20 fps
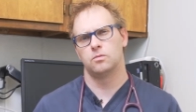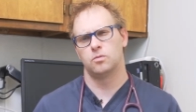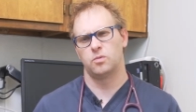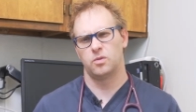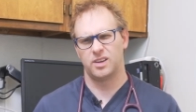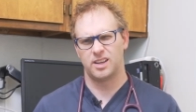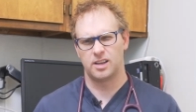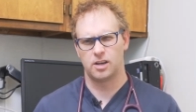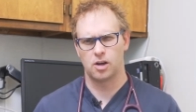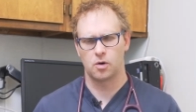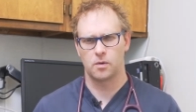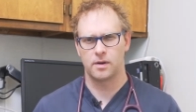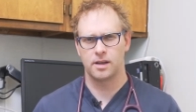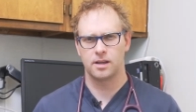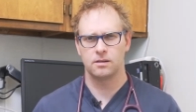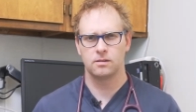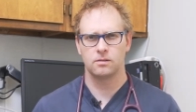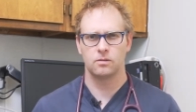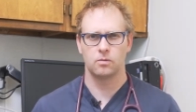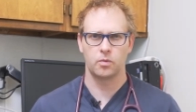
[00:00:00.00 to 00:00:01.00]
We go
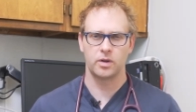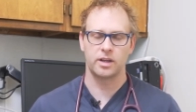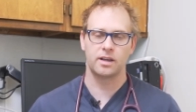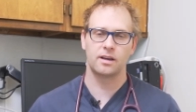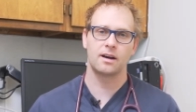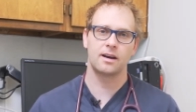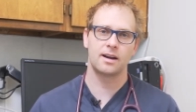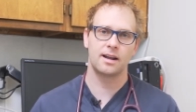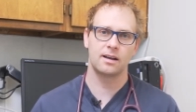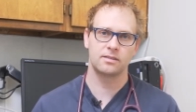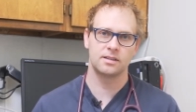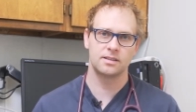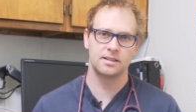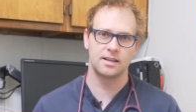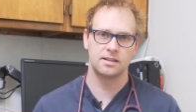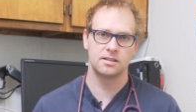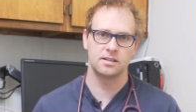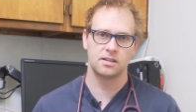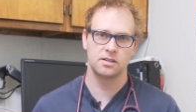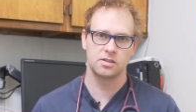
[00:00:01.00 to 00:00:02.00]
in, we cut out the
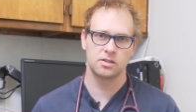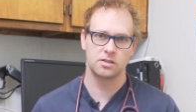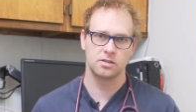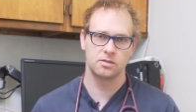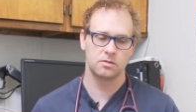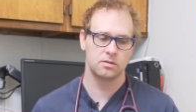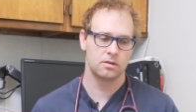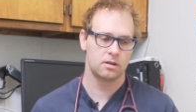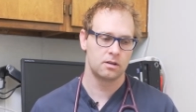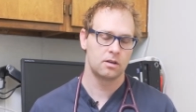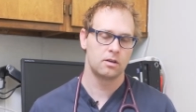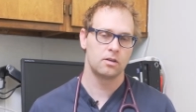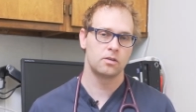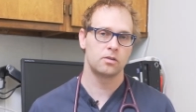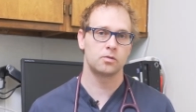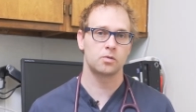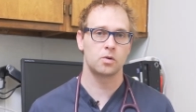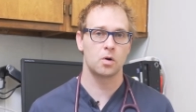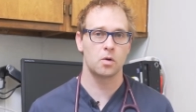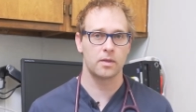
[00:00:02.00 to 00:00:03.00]
dead tissue,
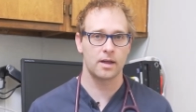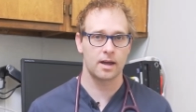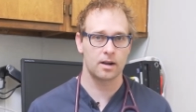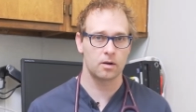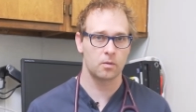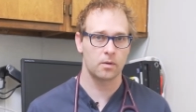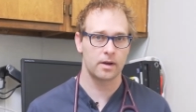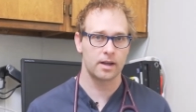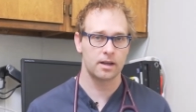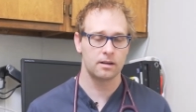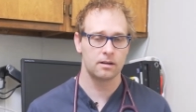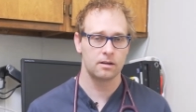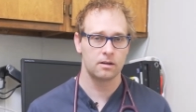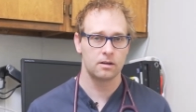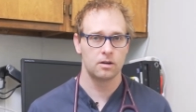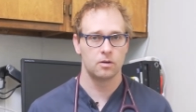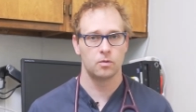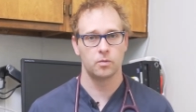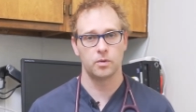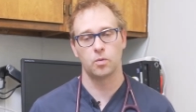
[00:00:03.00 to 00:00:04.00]
throw that away.
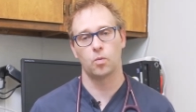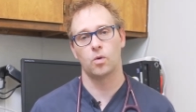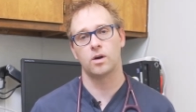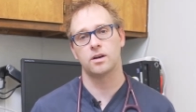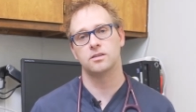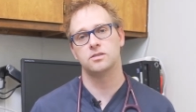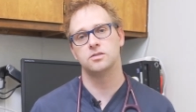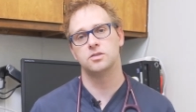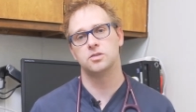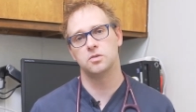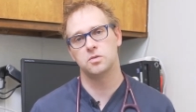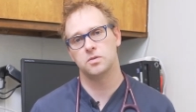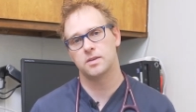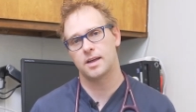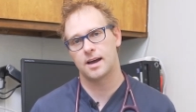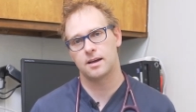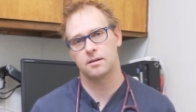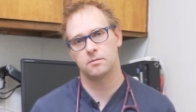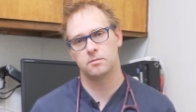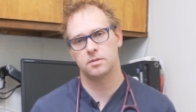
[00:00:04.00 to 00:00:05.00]
We want to do
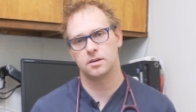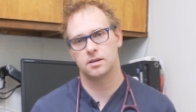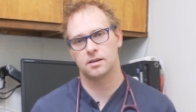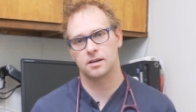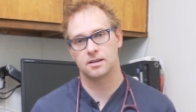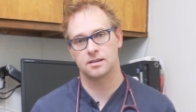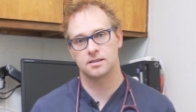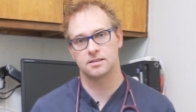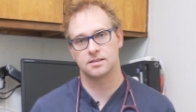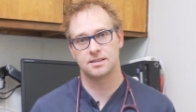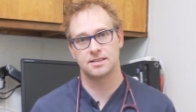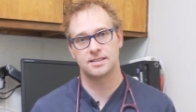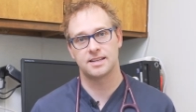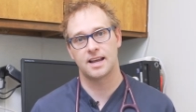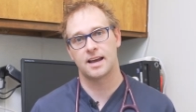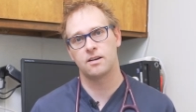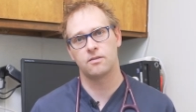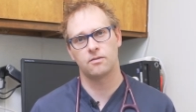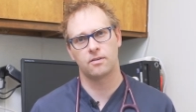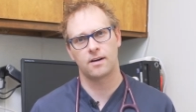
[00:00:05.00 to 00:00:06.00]
that because
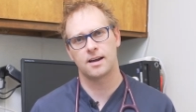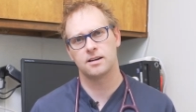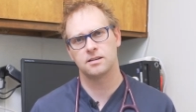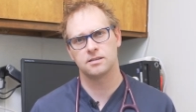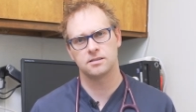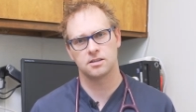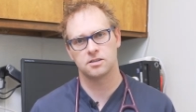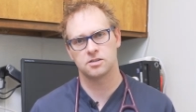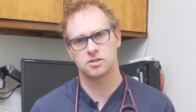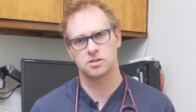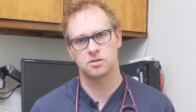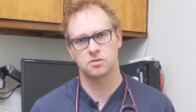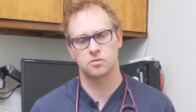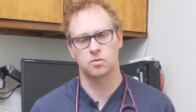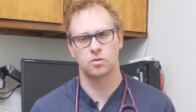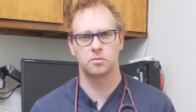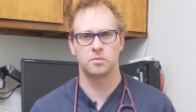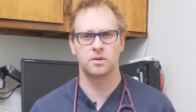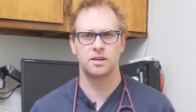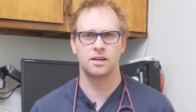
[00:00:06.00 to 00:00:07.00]
dead rotten tissue
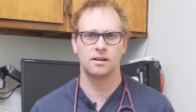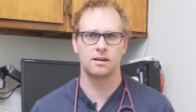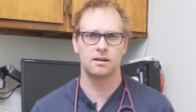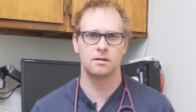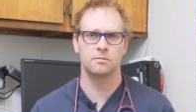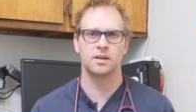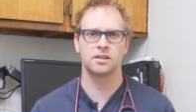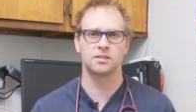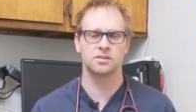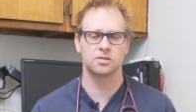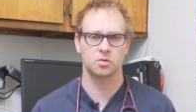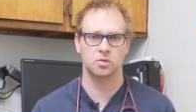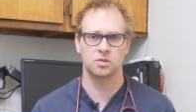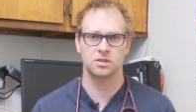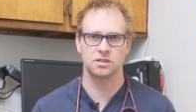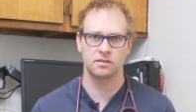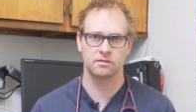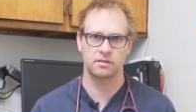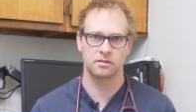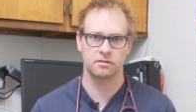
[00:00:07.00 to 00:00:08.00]
will become a
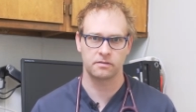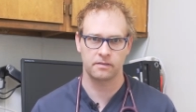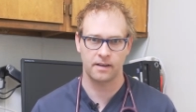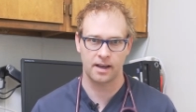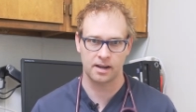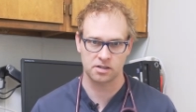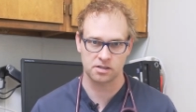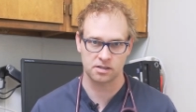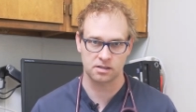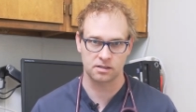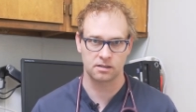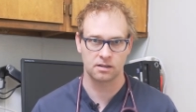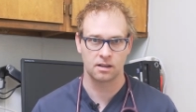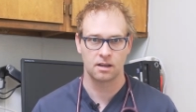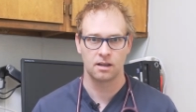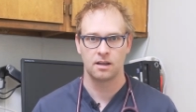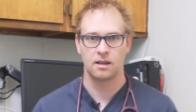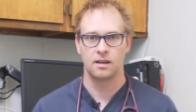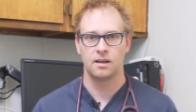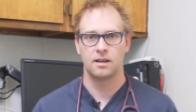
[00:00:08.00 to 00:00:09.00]
source of infection
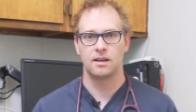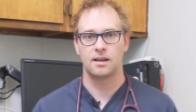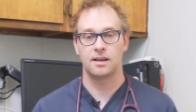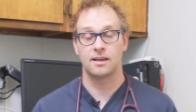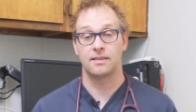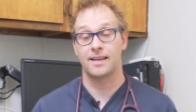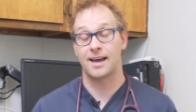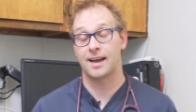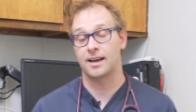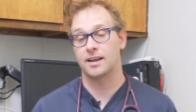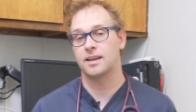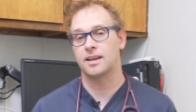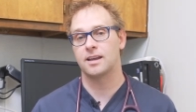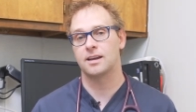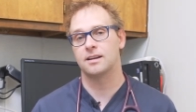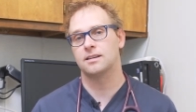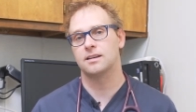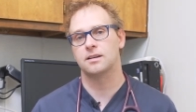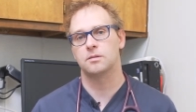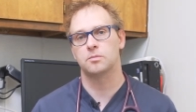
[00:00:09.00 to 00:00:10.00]
and that
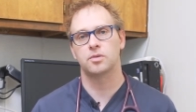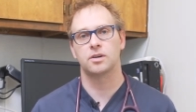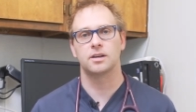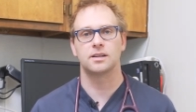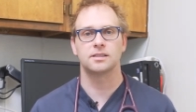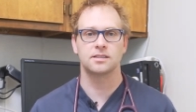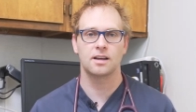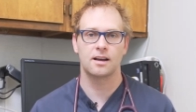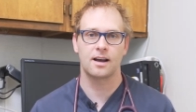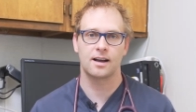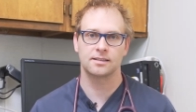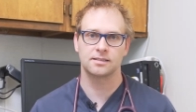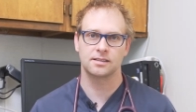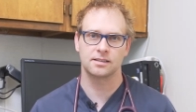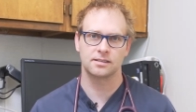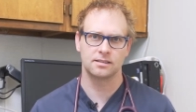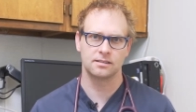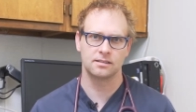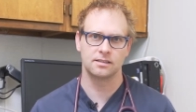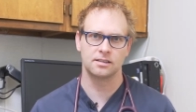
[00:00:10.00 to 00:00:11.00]
can get pretty
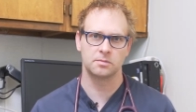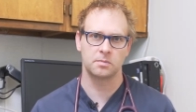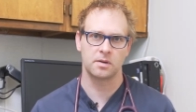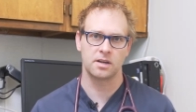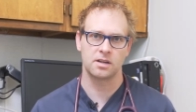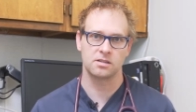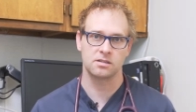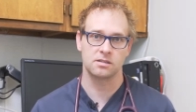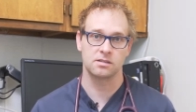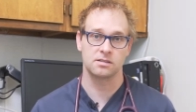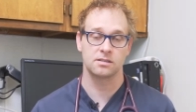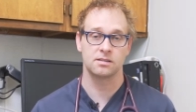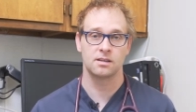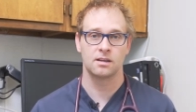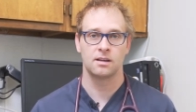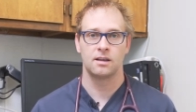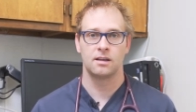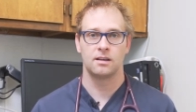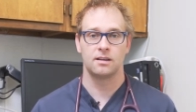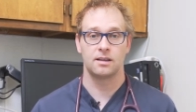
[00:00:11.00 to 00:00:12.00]
toxic to these patients
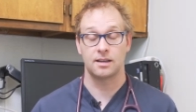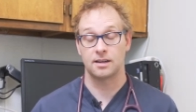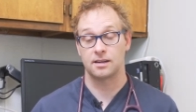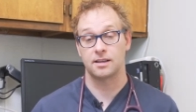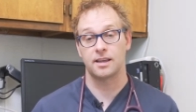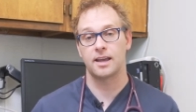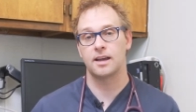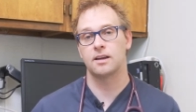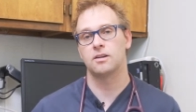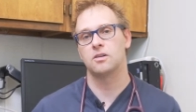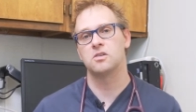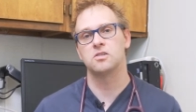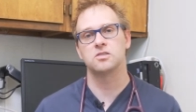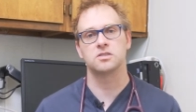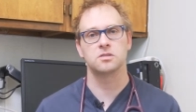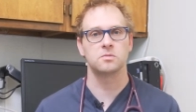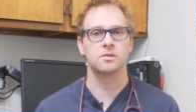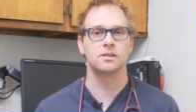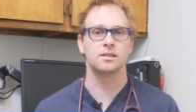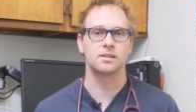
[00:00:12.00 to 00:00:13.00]
and can
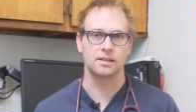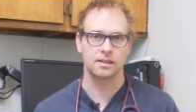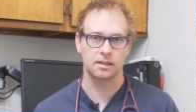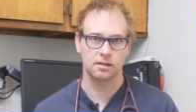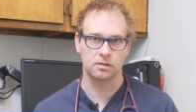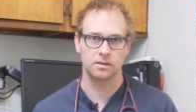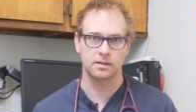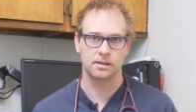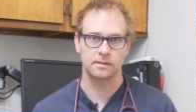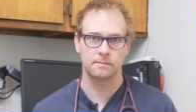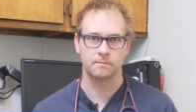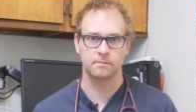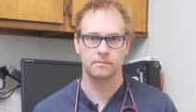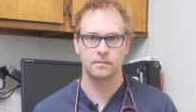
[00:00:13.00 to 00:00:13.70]
ultimately kill them.